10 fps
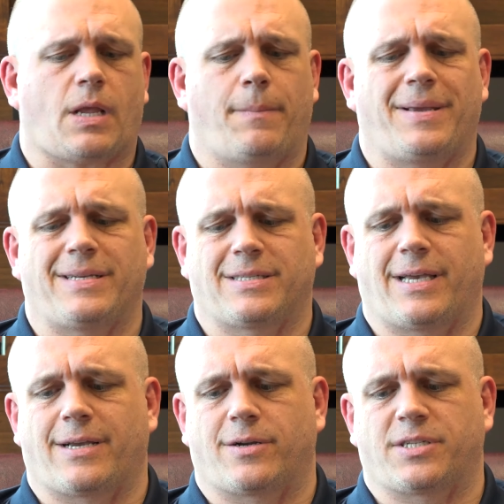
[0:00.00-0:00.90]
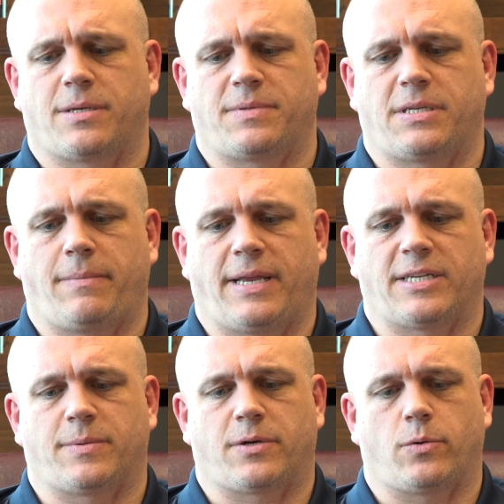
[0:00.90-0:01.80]
Because like our subsea
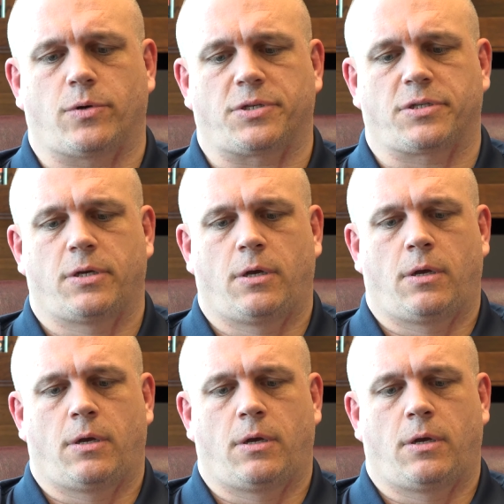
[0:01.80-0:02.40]
management course,